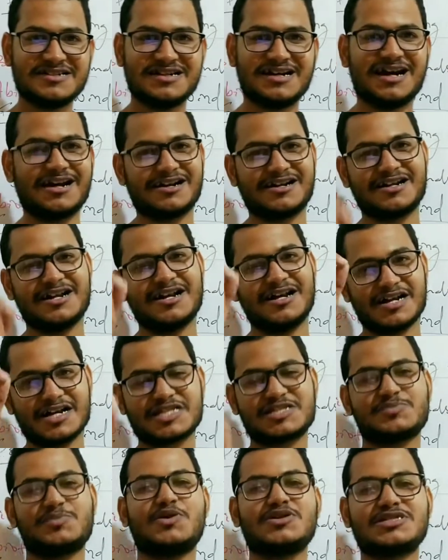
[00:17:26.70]
are
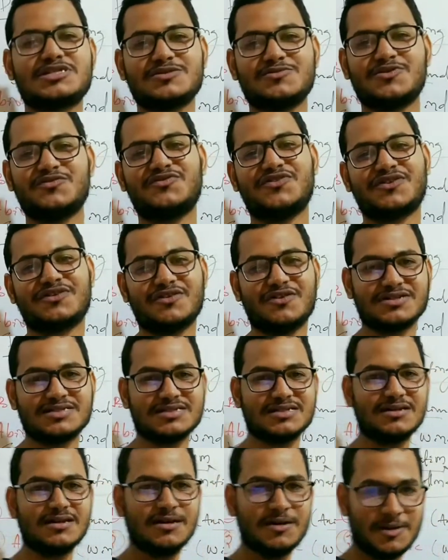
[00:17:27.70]
responsible for
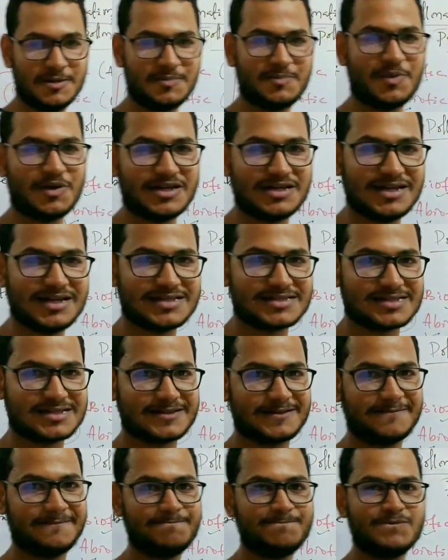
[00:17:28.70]
causing pollination.
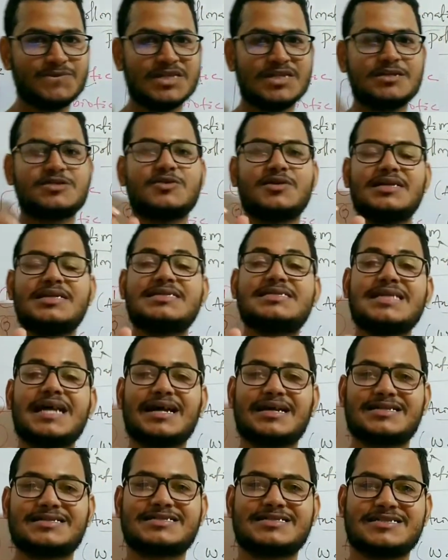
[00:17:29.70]
So
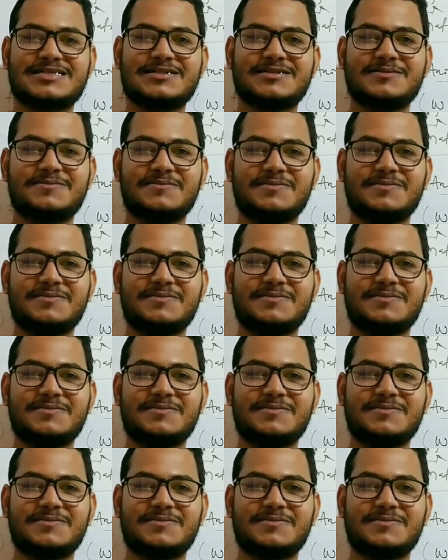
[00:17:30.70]
insects